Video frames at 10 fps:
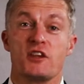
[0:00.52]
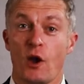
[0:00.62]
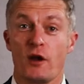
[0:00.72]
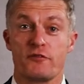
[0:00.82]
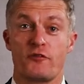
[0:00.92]

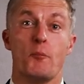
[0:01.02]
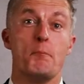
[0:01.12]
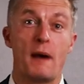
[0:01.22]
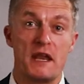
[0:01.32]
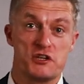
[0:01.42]
Going
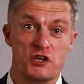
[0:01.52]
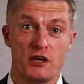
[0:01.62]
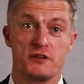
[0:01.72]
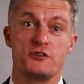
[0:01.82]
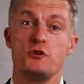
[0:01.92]
from
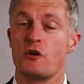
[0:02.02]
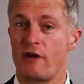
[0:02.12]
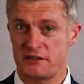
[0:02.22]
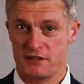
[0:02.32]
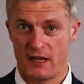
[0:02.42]
manager to
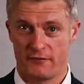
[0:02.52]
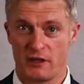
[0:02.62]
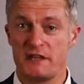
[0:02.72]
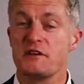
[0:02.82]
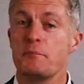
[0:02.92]
director level
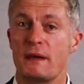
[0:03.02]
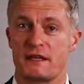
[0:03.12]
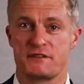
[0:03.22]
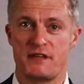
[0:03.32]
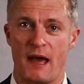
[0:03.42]
is a big
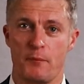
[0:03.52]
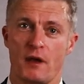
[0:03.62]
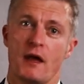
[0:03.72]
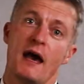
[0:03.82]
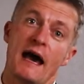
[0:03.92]
step,
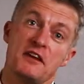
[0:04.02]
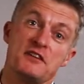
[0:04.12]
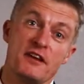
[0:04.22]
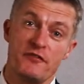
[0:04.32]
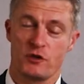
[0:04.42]
and a
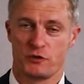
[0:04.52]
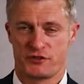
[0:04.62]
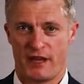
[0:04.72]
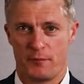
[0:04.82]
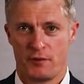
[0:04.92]
difficult
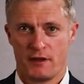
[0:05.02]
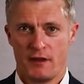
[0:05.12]
step.